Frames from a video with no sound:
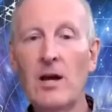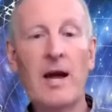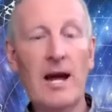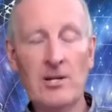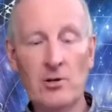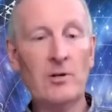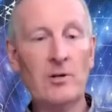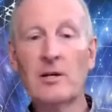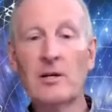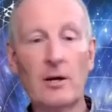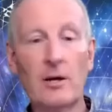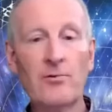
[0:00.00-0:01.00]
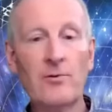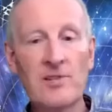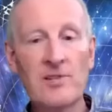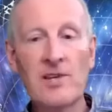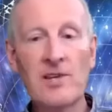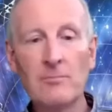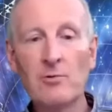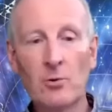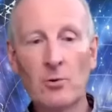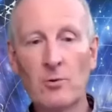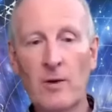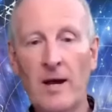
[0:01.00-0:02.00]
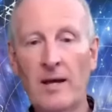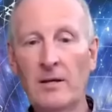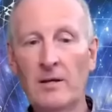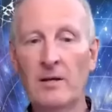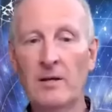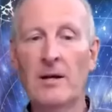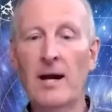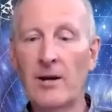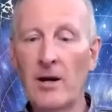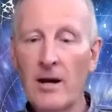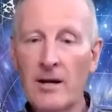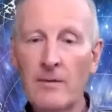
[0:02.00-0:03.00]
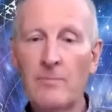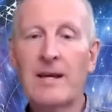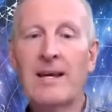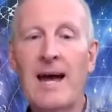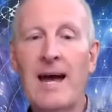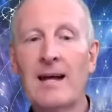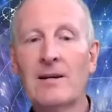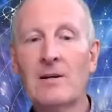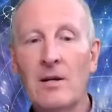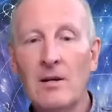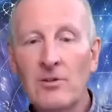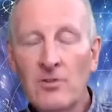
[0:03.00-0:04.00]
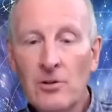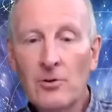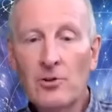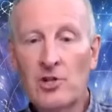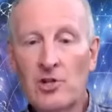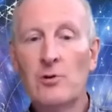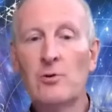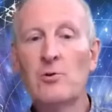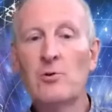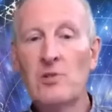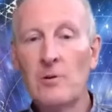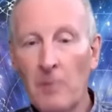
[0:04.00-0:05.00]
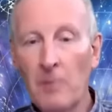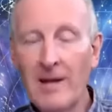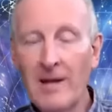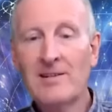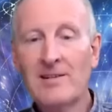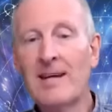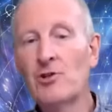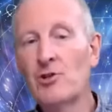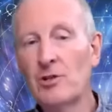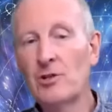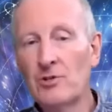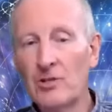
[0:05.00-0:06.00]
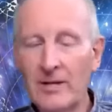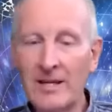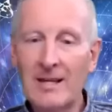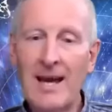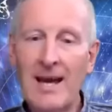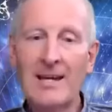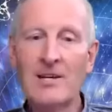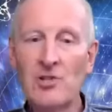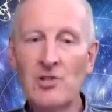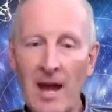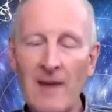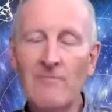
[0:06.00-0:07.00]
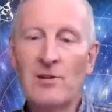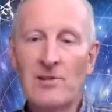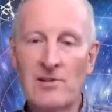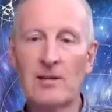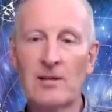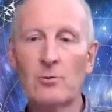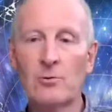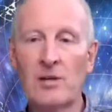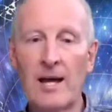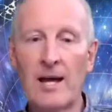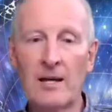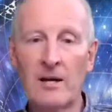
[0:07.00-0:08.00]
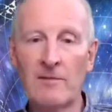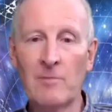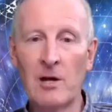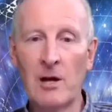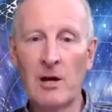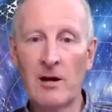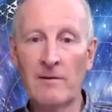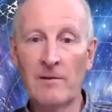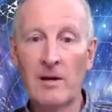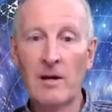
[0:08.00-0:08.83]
and you can go through the same doorway. And I began to choose by intention to engage every single day of my life.